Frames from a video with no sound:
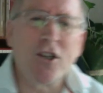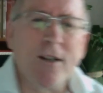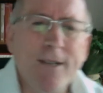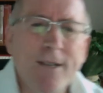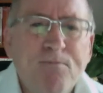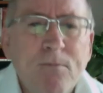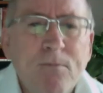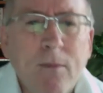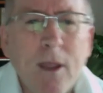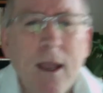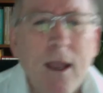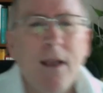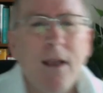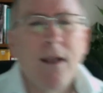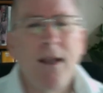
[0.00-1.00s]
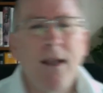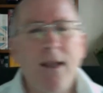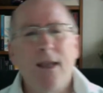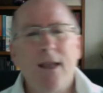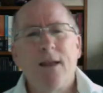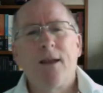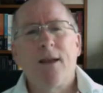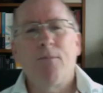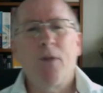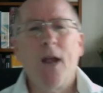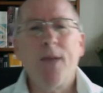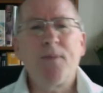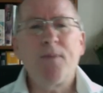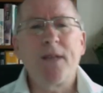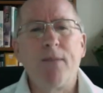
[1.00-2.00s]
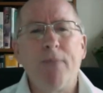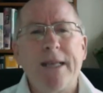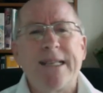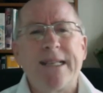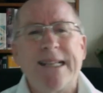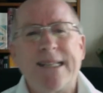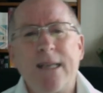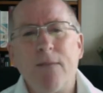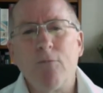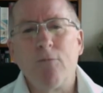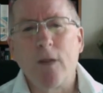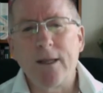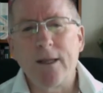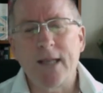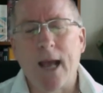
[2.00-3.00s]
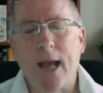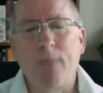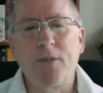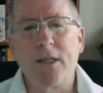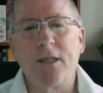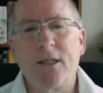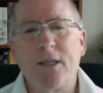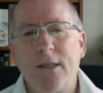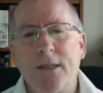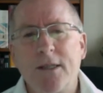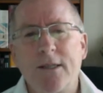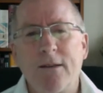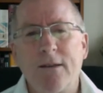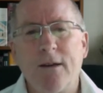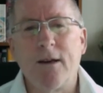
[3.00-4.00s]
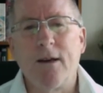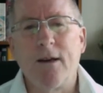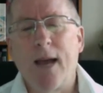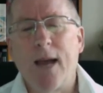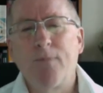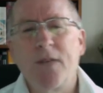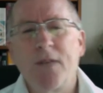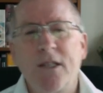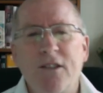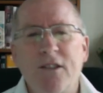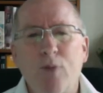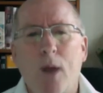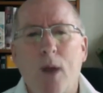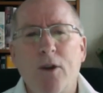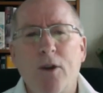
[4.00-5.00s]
if perhaps it makes it seem, right, this absence of proper